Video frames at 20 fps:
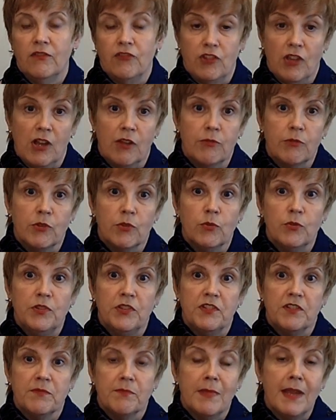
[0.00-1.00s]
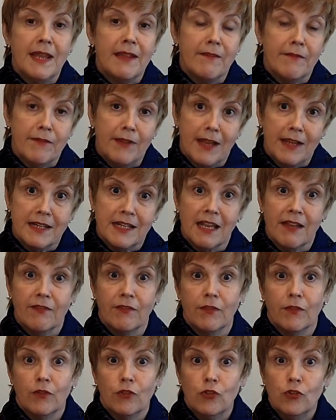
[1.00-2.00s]
A child with autism may in fact have
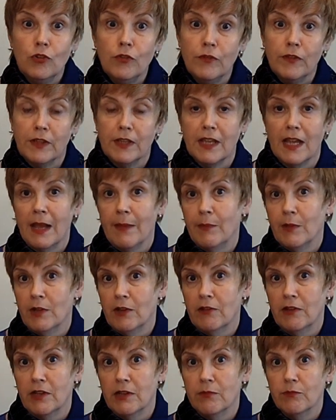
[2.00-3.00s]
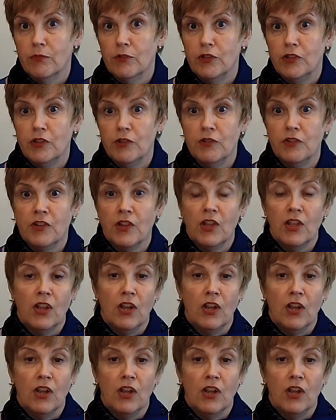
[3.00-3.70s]
good vocabulary and produce